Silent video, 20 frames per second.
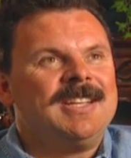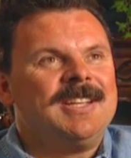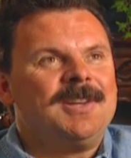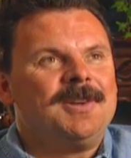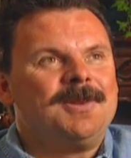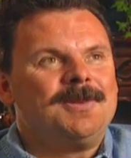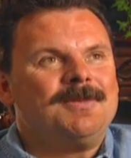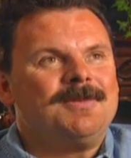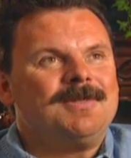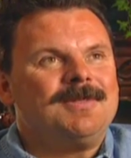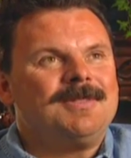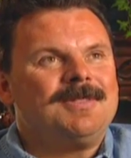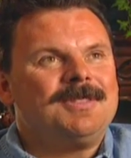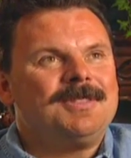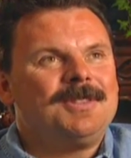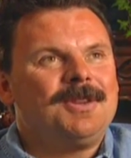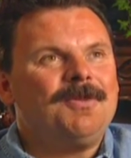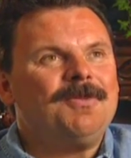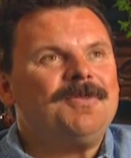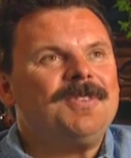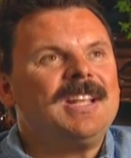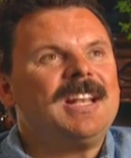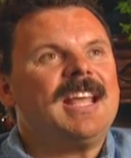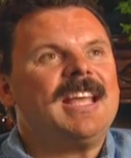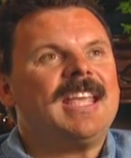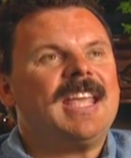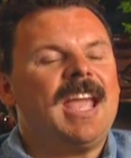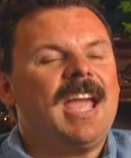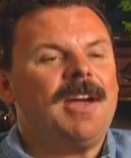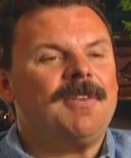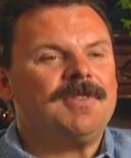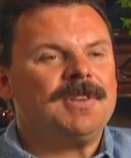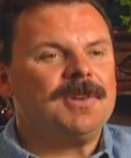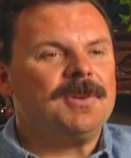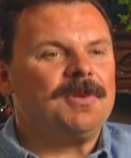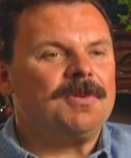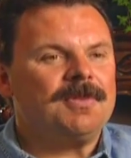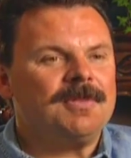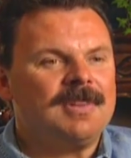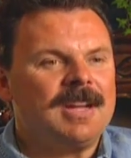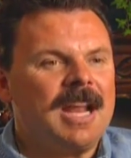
don't feel like you have to go